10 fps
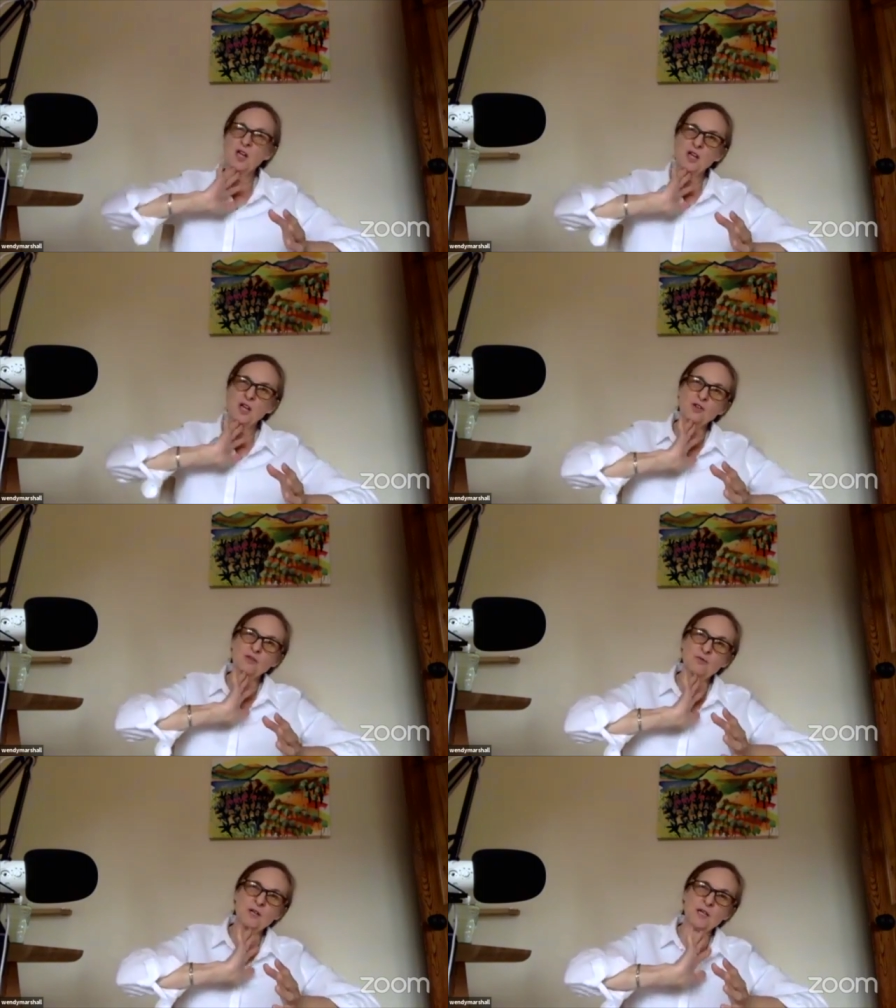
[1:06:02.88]
and
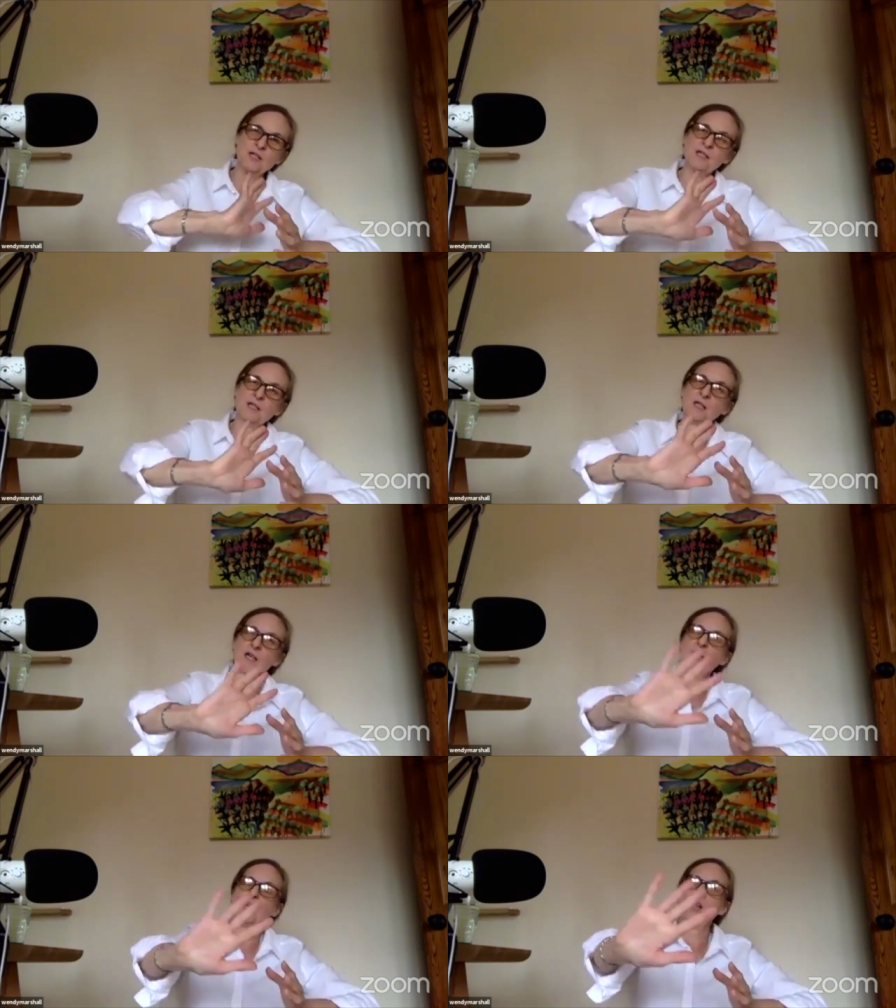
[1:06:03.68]
you're releasing
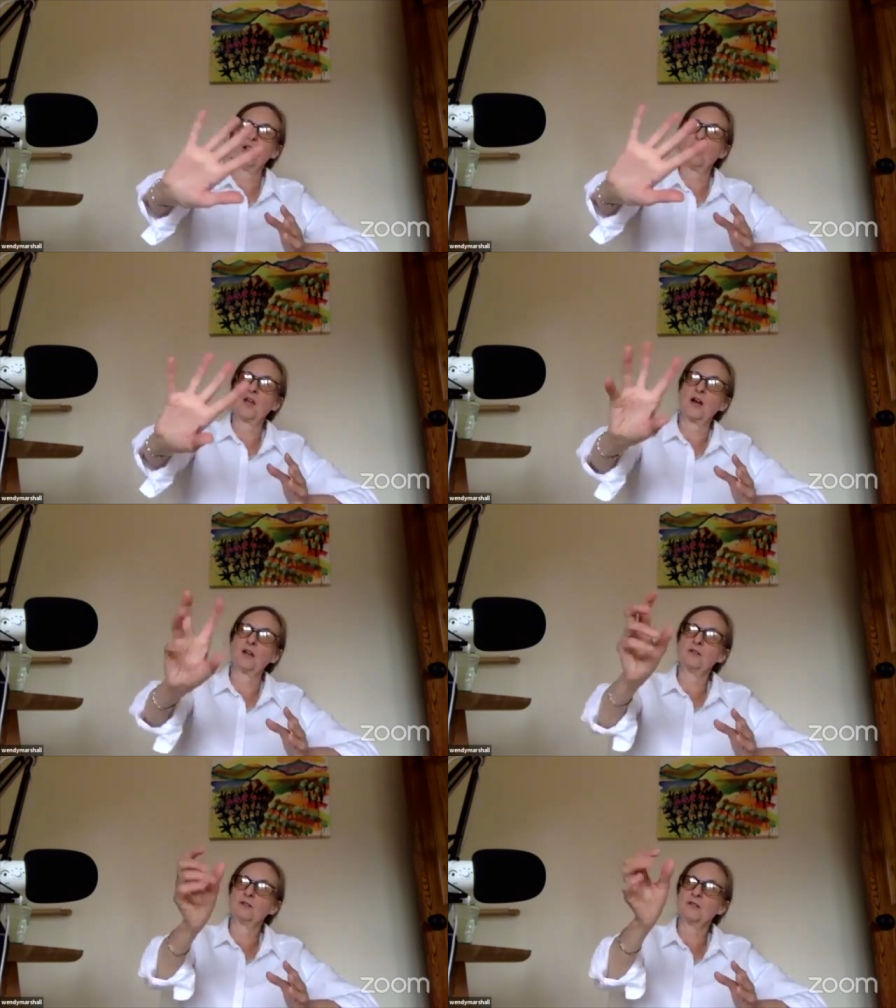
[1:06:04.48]
that
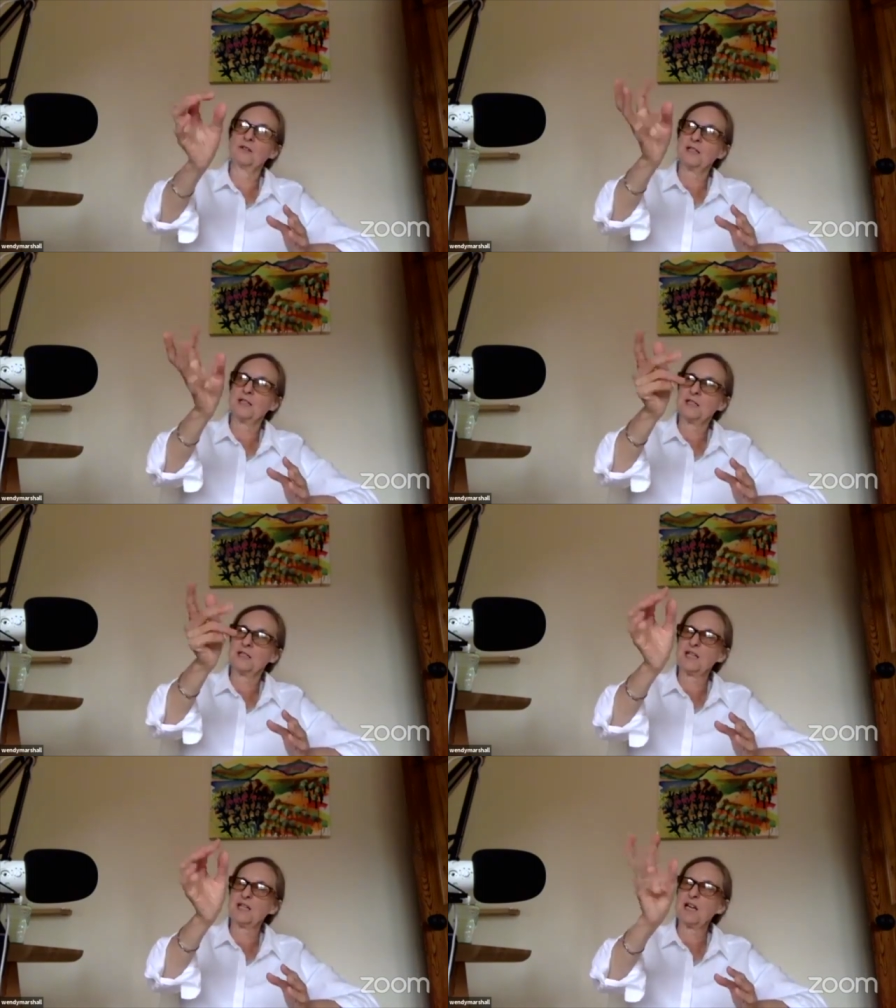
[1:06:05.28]

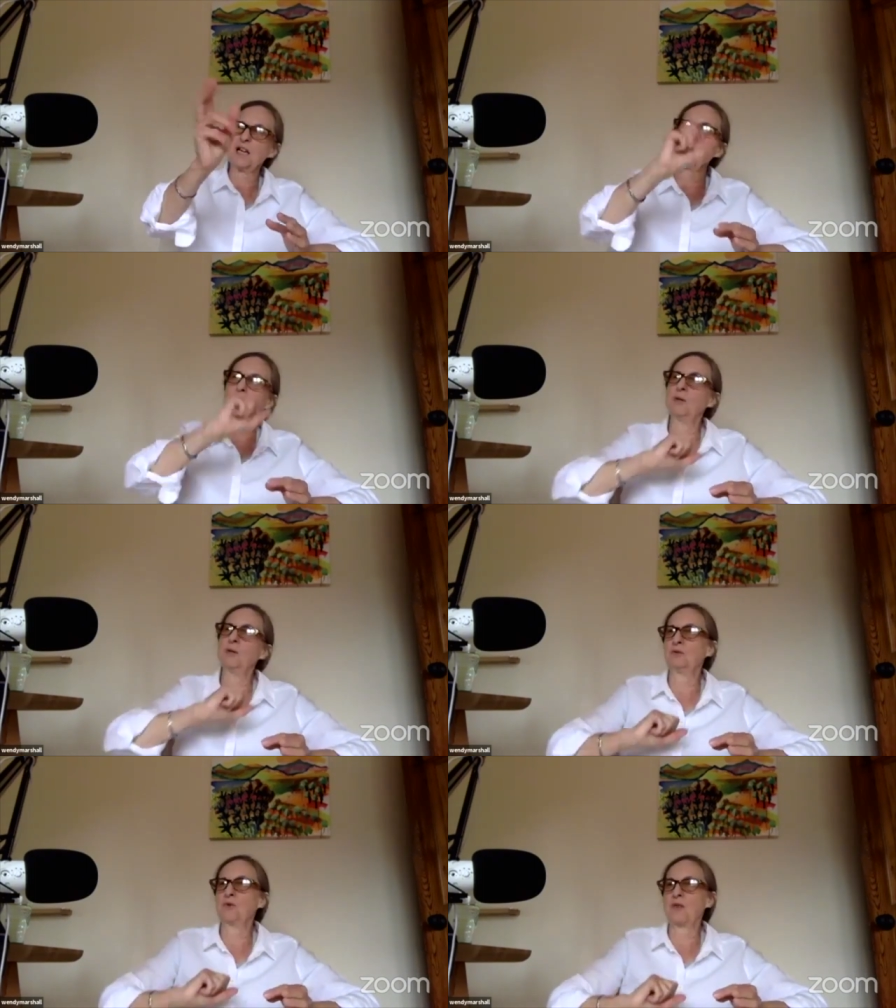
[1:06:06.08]

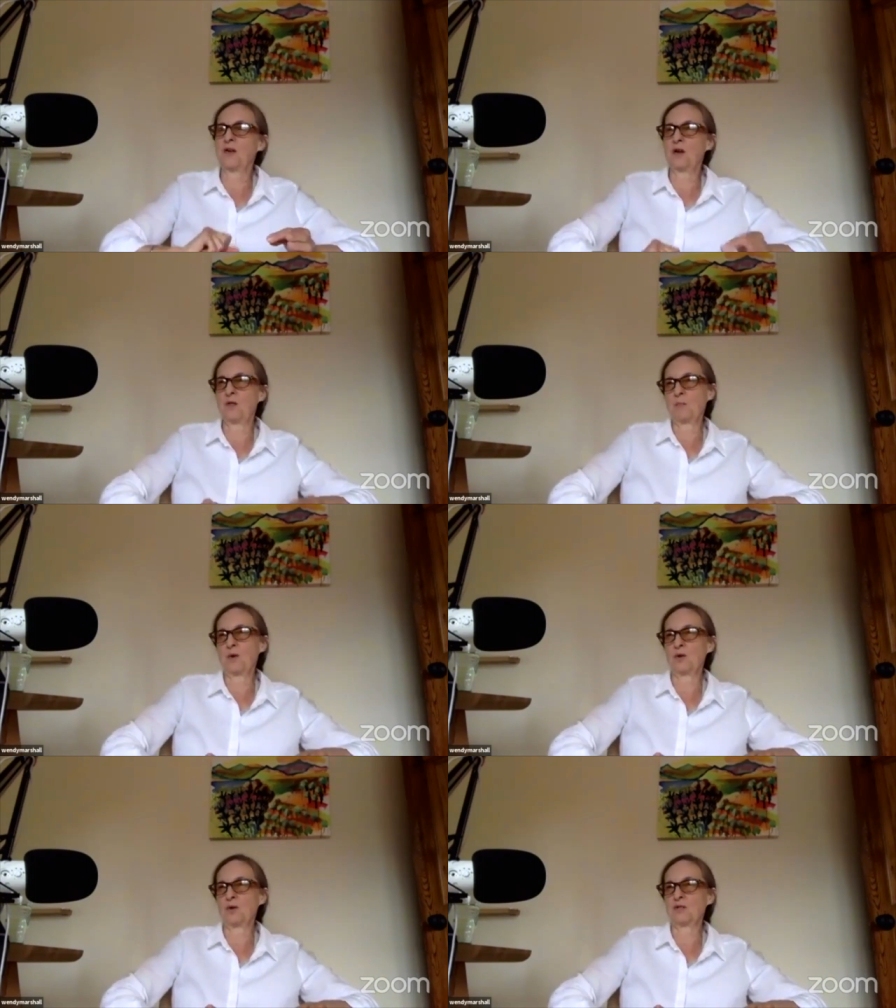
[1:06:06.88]
entanglement with that other
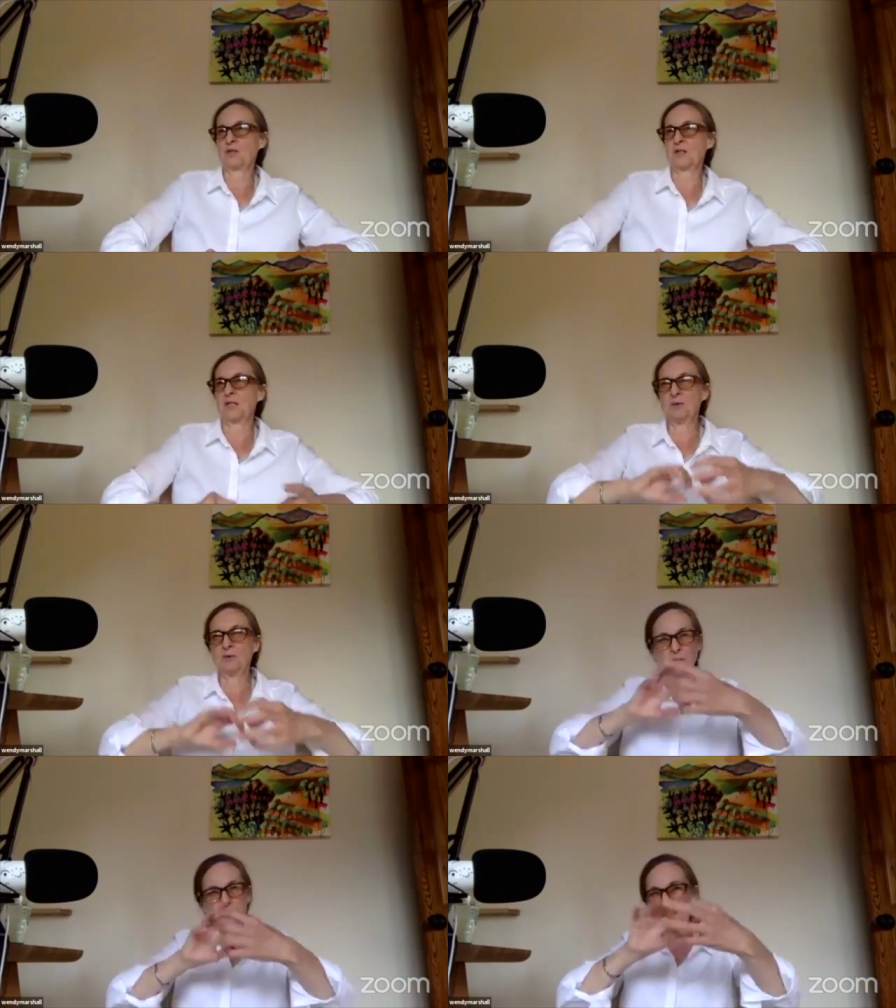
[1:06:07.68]
person.
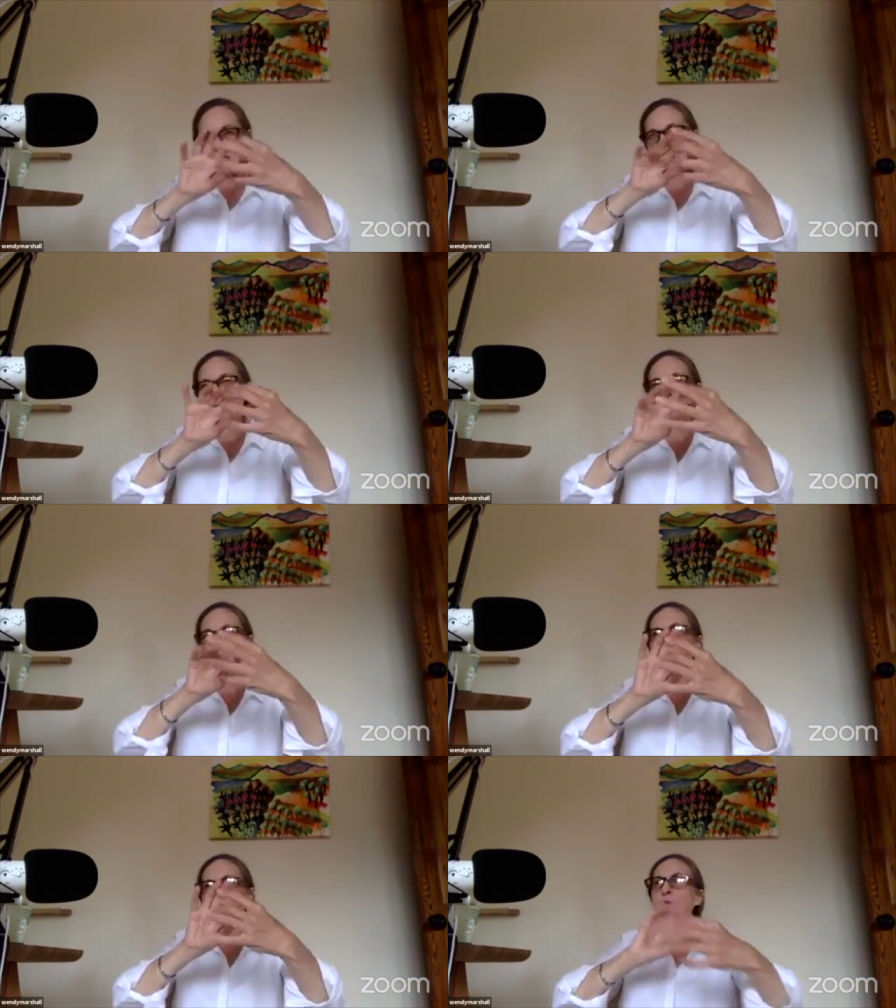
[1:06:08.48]
You're entangled
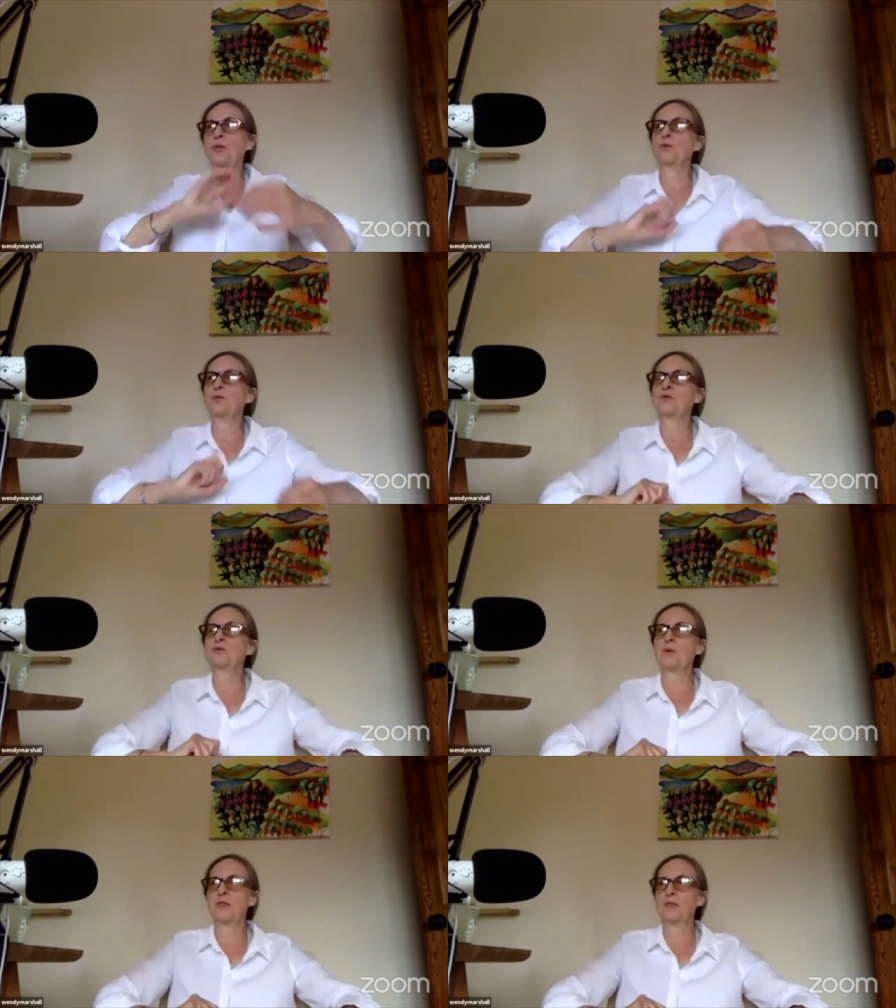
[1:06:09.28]
with your thoughts
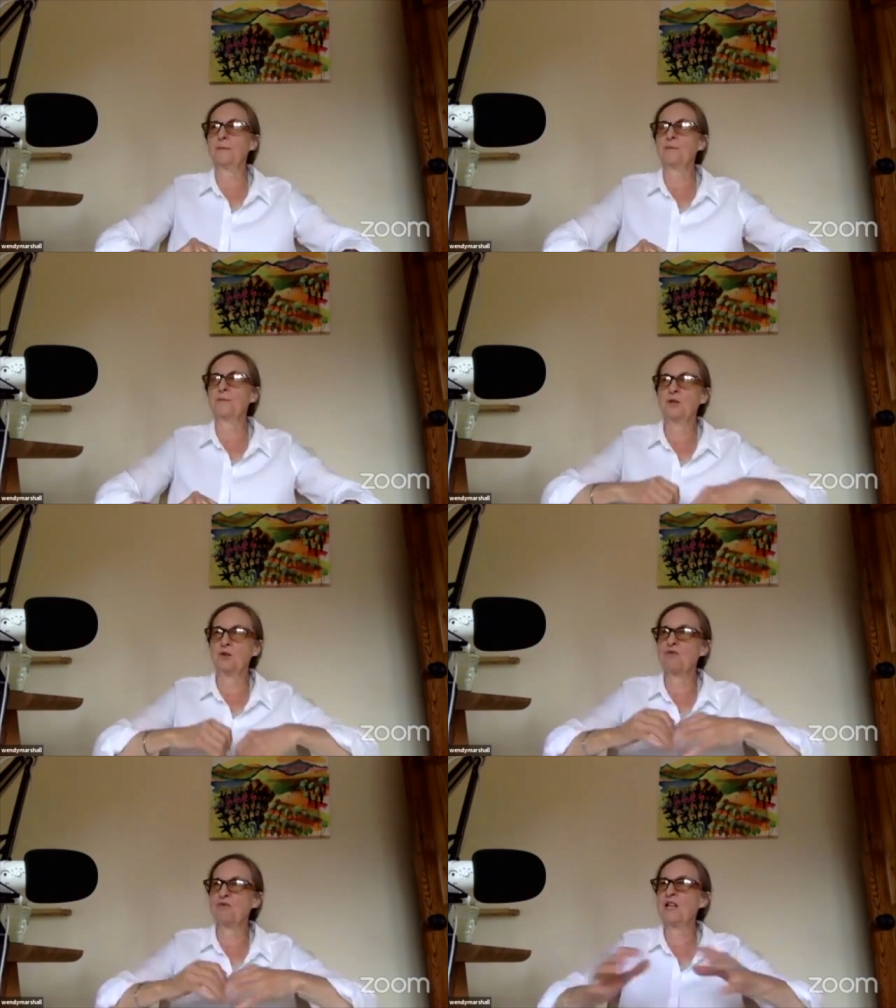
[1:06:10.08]
with them.
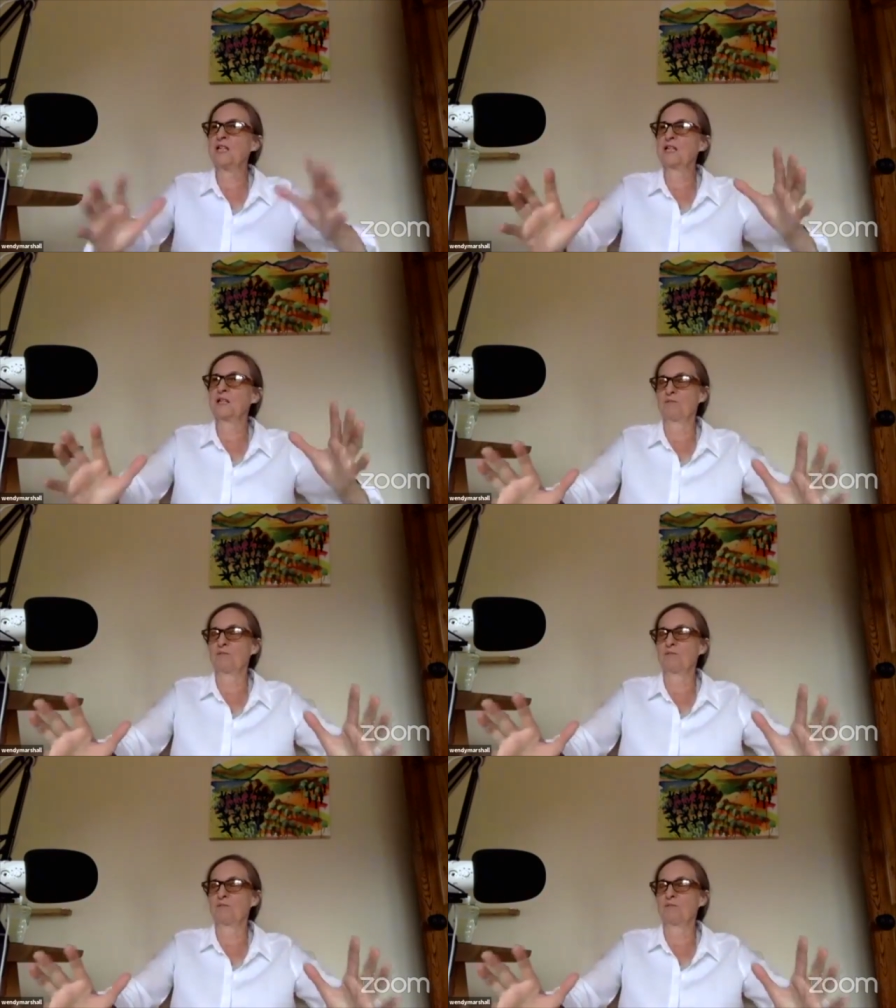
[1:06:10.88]
You release them.